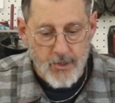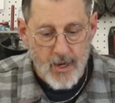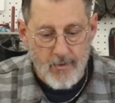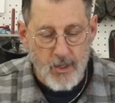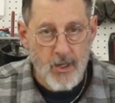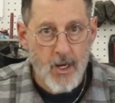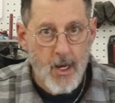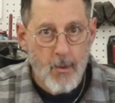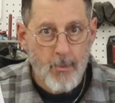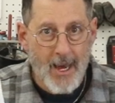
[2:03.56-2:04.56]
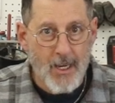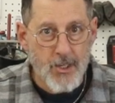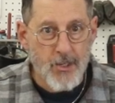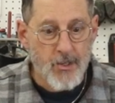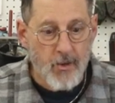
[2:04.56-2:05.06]
or seven
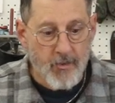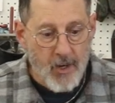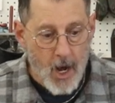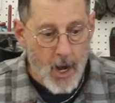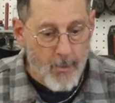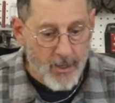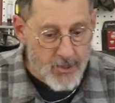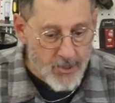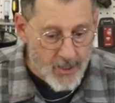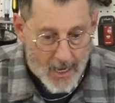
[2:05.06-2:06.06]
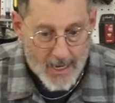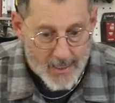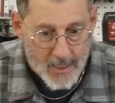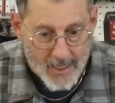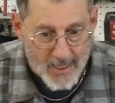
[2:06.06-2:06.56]
pages of comments and I
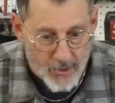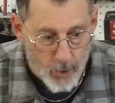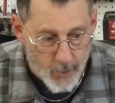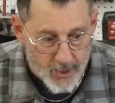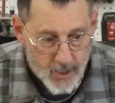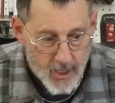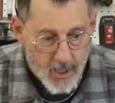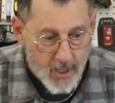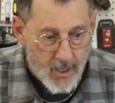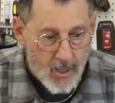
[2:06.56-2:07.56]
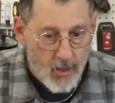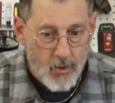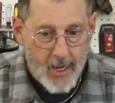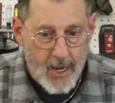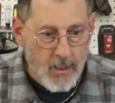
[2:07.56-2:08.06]
need to get to it.
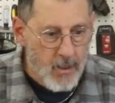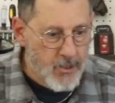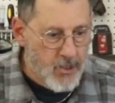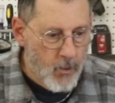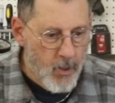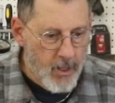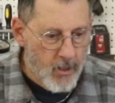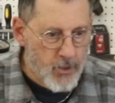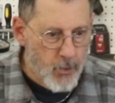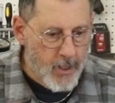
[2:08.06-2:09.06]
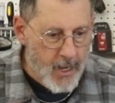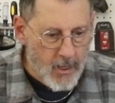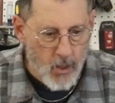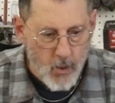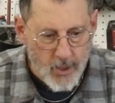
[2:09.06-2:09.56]
Okay, let's see what else we
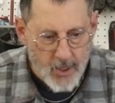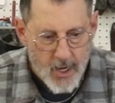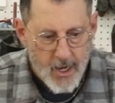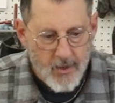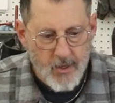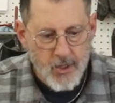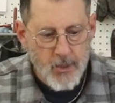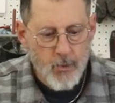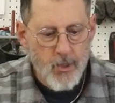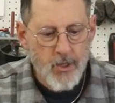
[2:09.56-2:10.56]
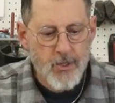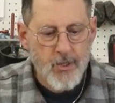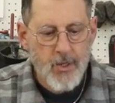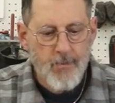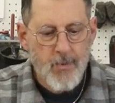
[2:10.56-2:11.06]
got going. This
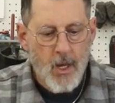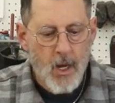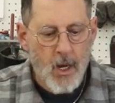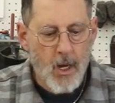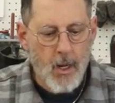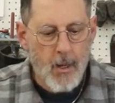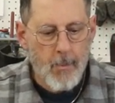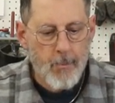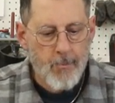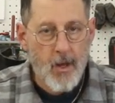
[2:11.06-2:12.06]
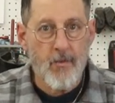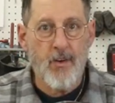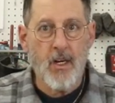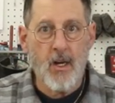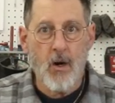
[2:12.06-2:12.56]
was um, a
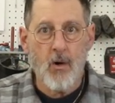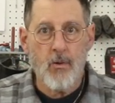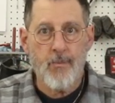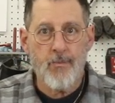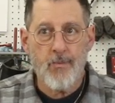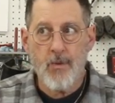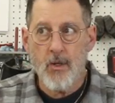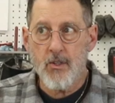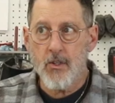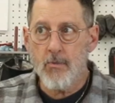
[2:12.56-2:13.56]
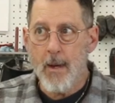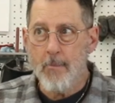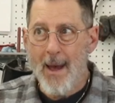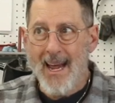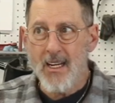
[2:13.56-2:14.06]
video. This is my
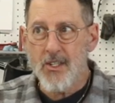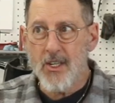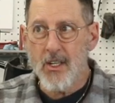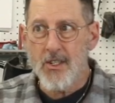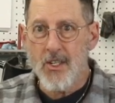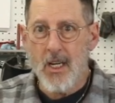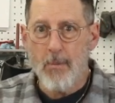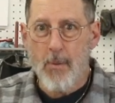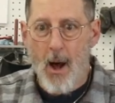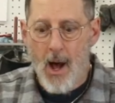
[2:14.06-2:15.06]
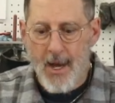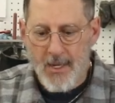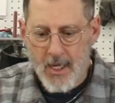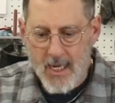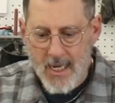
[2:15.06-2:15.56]
Banksia seed
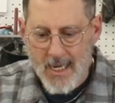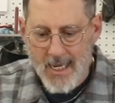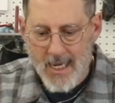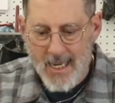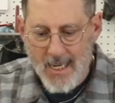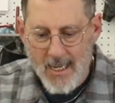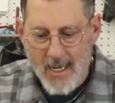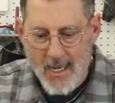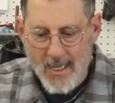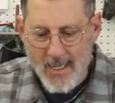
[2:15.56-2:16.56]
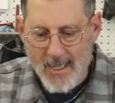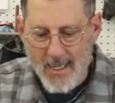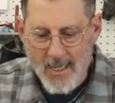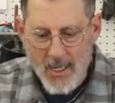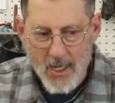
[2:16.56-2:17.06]
pod uh,